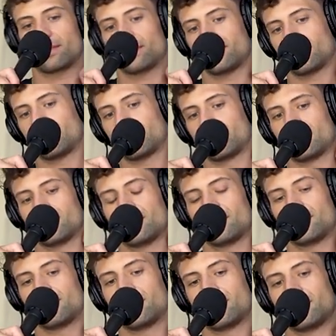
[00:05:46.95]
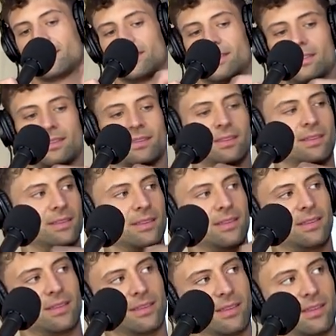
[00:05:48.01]

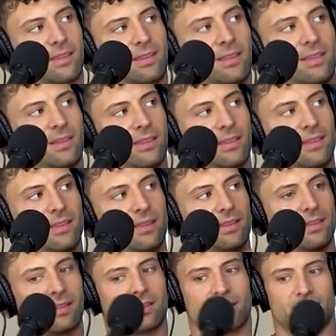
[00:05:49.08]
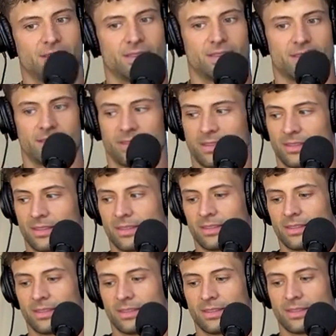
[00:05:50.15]

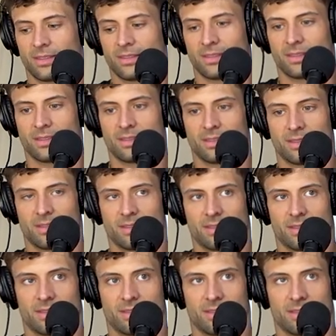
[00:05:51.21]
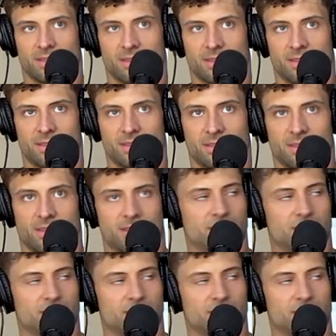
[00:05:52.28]
This person isn't speaking.